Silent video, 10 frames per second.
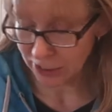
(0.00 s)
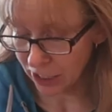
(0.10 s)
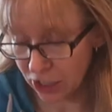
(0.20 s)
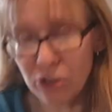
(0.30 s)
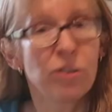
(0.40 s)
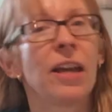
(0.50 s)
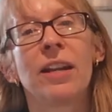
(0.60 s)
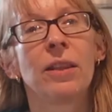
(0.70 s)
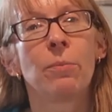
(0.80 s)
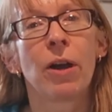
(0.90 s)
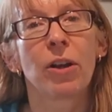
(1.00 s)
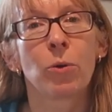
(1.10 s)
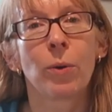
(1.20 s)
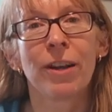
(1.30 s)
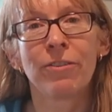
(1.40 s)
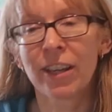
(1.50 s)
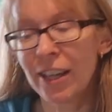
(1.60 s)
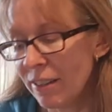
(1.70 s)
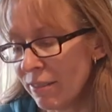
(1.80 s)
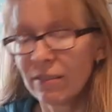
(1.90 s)
just going to do that in the microwave
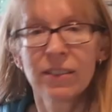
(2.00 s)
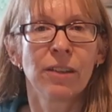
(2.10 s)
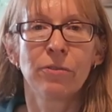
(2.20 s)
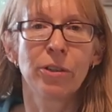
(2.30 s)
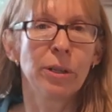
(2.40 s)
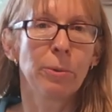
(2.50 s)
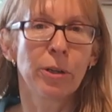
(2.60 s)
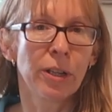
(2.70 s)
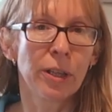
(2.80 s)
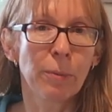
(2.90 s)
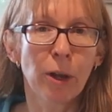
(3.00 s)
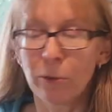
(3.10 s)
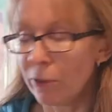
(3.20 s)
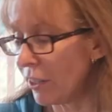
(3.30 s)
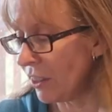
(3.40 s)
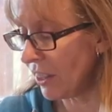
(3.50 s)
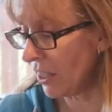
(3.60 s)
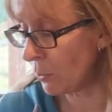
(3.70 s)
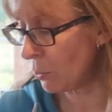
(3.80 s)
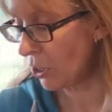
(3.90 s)
again because I've already put it in the bowl. I didn't
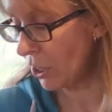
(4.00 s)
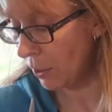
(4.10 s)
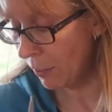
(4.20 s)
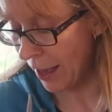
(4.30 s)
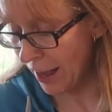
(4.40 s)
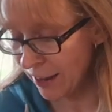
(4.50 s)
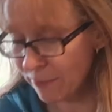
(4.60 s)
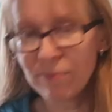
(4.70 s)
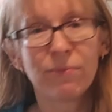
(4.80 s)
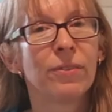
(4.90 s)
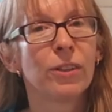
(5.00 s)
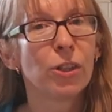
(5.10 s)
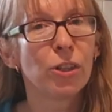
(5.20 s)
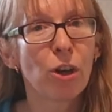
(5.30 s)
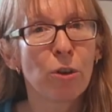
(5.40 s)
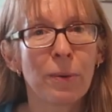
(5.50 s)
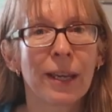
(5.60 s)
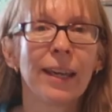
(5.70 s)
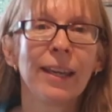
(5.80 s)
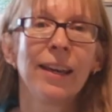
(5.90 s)
think to put it in the pan. No
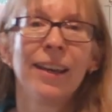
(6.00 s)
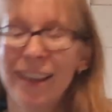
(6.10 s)
biggie.